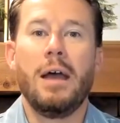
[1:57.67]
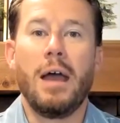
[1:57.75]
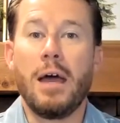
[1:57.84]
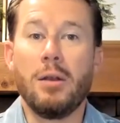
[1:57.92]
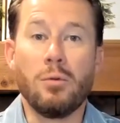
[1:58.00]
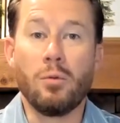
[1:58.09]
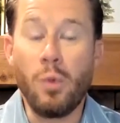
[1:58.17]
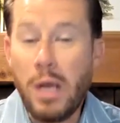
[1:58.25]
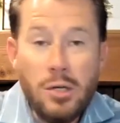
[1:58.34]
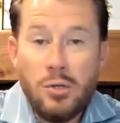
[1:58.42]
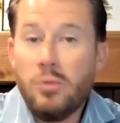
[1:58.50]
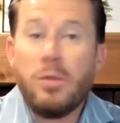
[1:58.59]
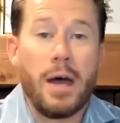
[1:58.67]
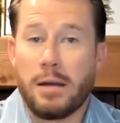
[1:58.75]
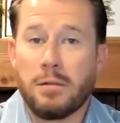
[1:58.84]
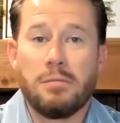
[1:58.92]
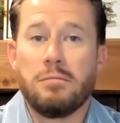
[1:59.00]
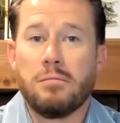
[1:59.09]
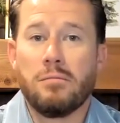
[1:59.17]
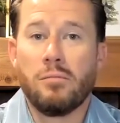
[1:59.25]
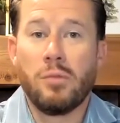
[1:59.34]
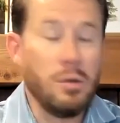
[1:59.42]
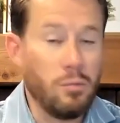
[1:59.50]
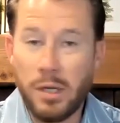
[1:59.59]
And we do that.
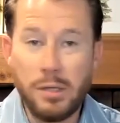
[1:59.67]
We